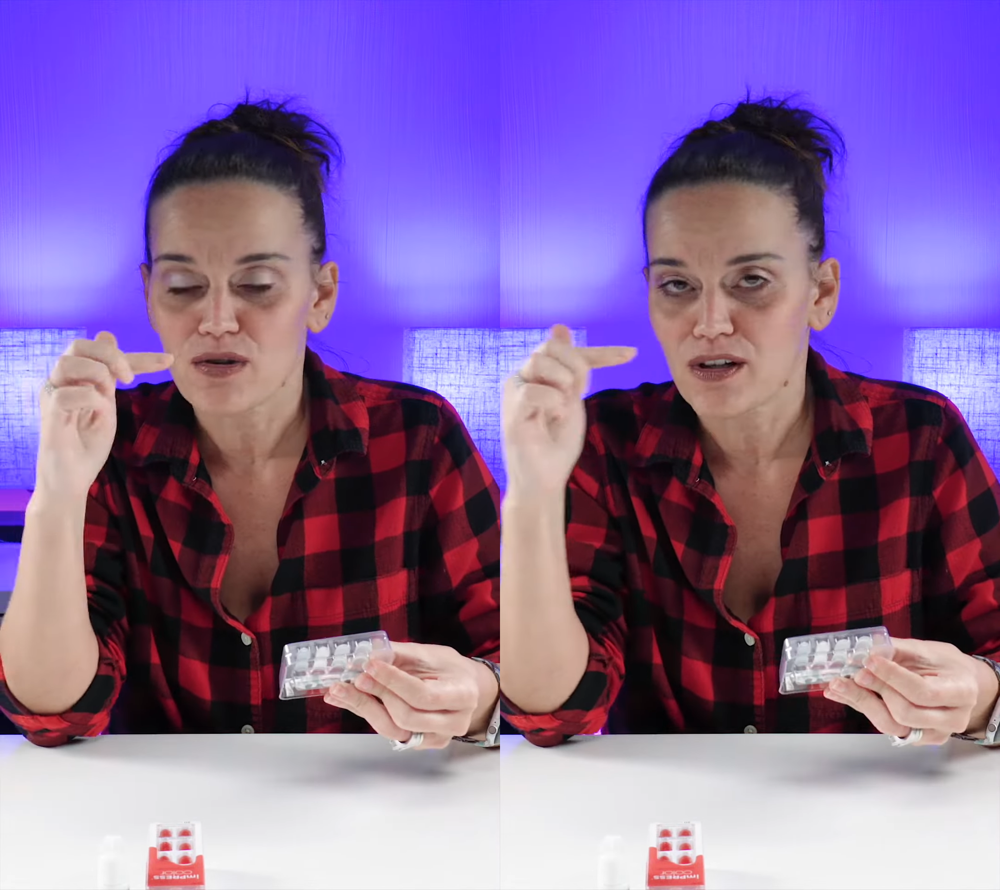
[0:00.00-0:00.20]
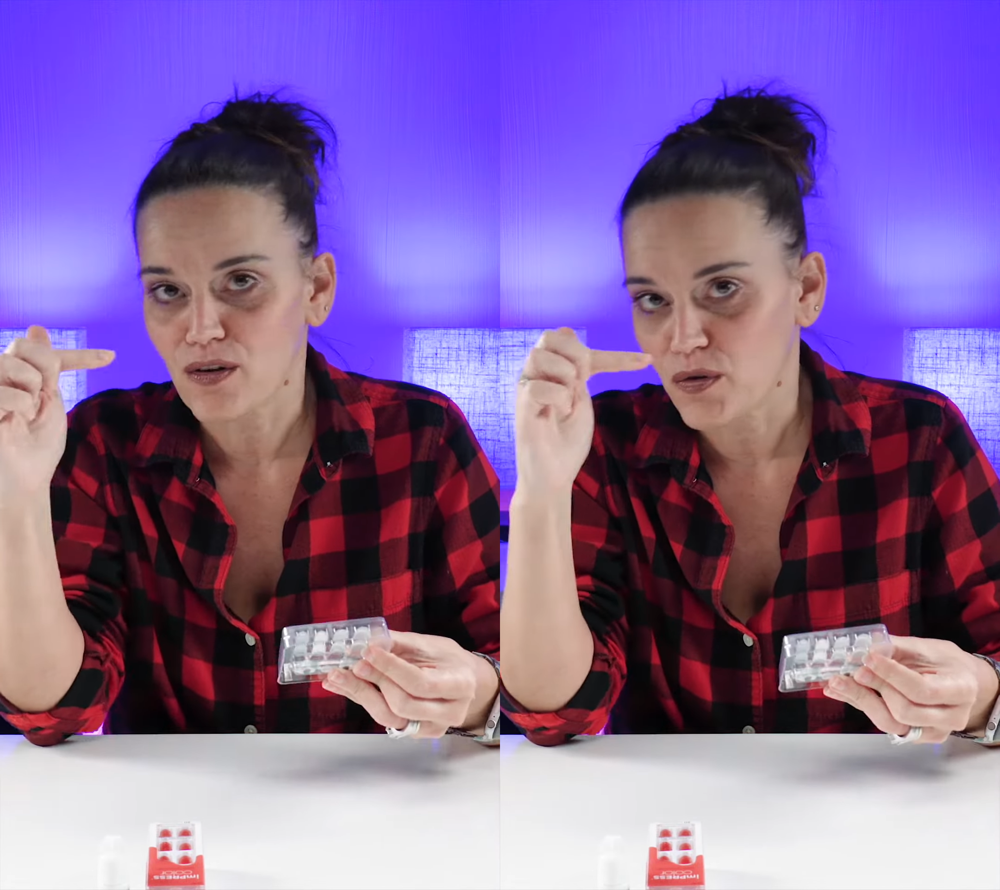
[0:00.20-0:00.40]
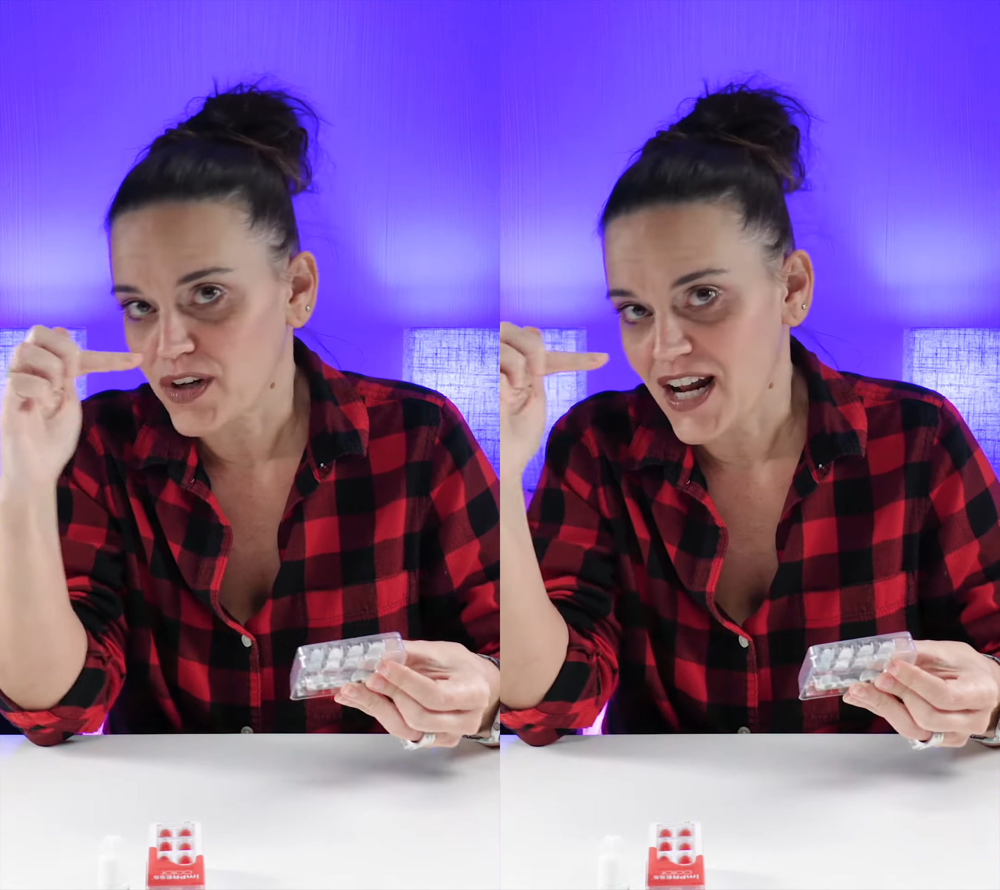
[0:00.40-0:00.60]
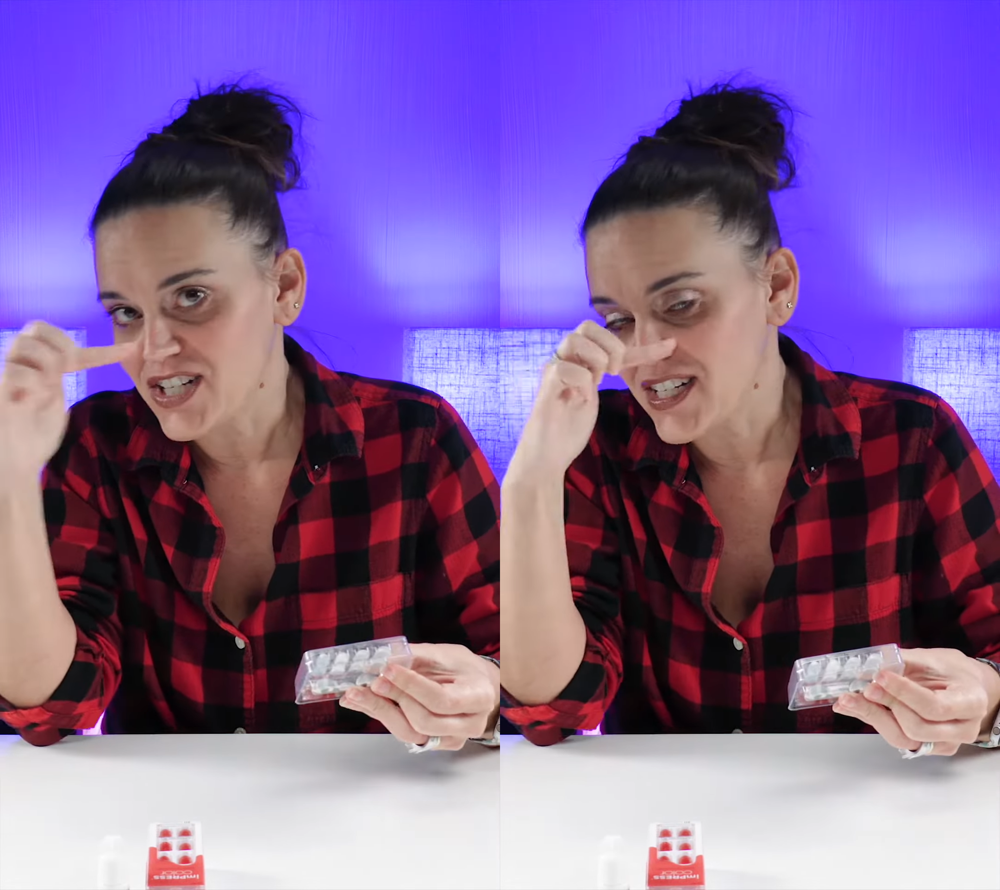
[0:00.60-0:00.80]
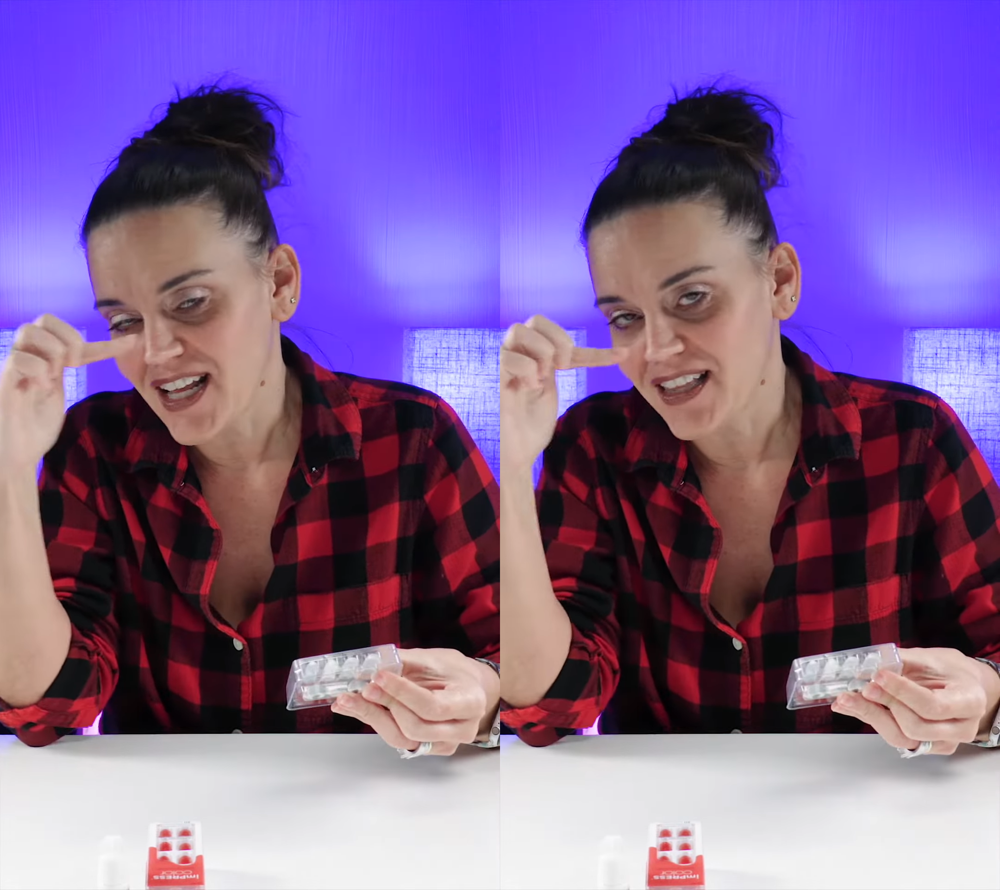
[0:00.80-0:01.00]
little
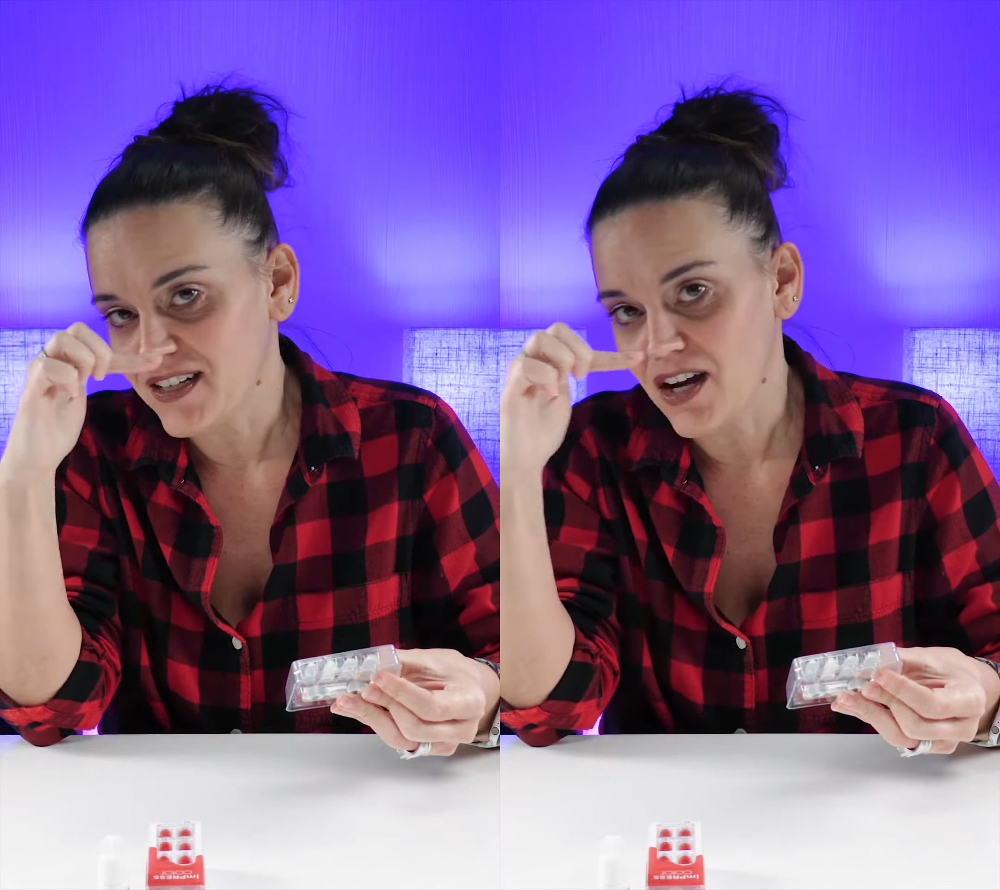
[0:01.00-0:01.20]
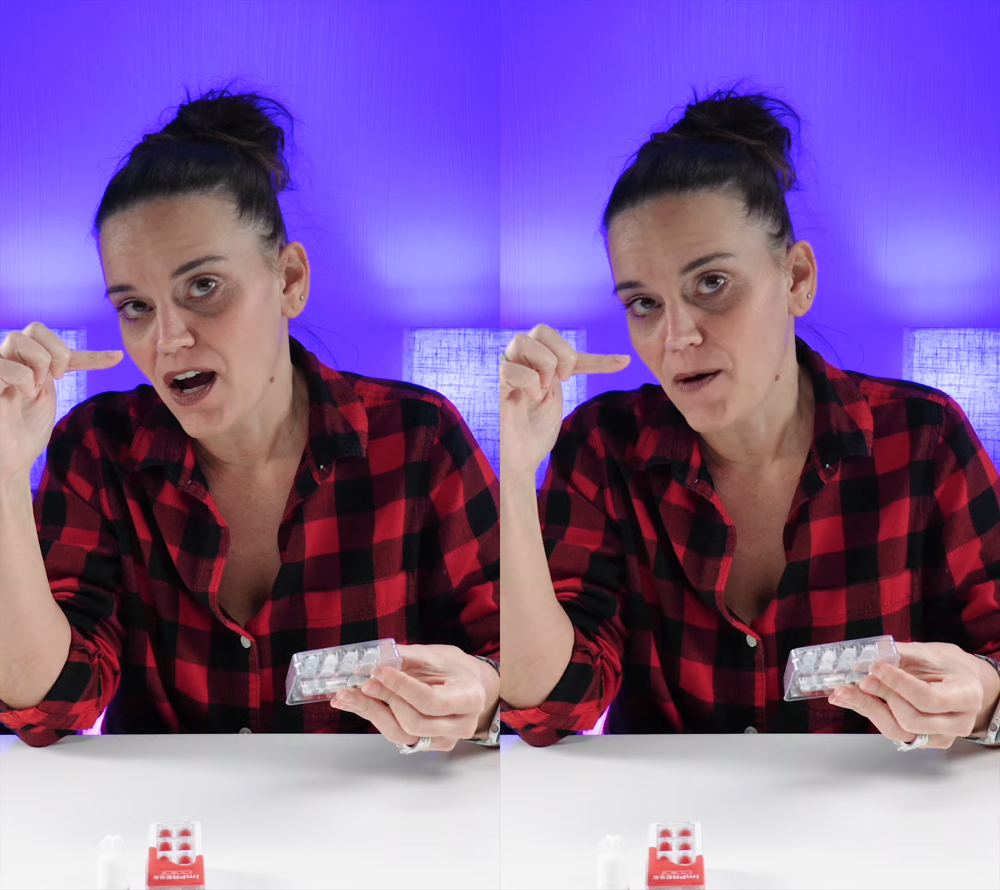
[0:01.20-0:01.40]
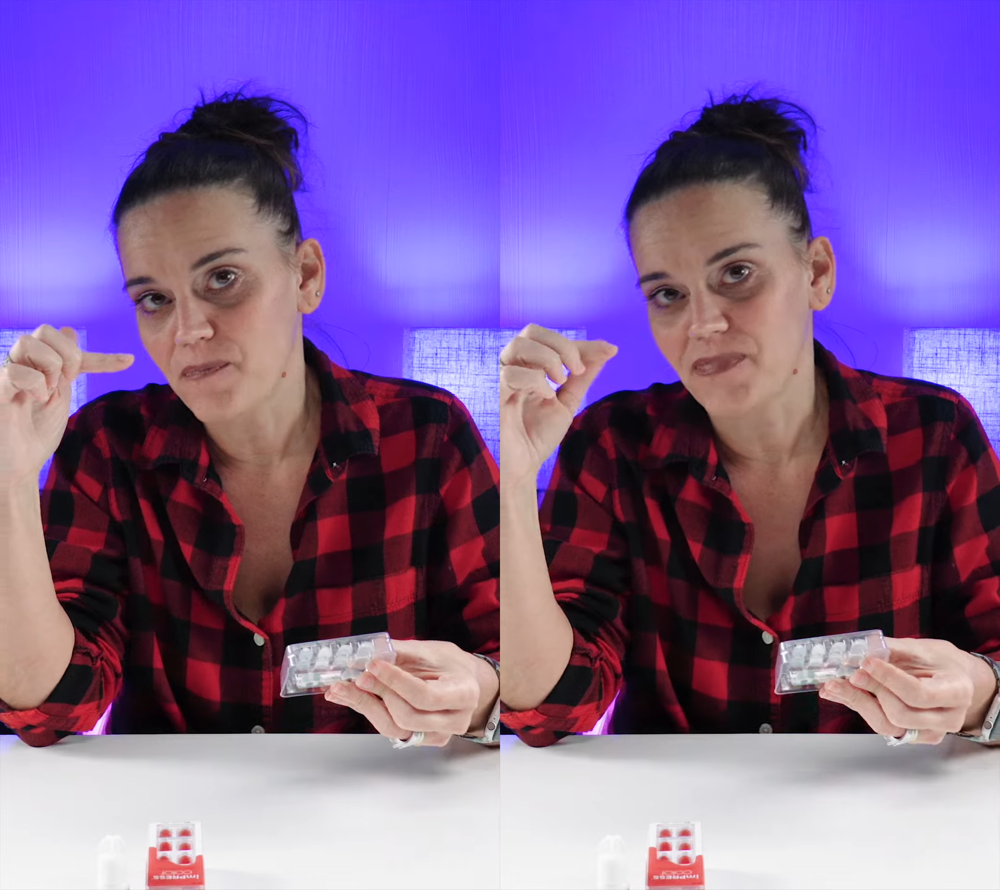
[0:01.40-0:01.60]
notches at the top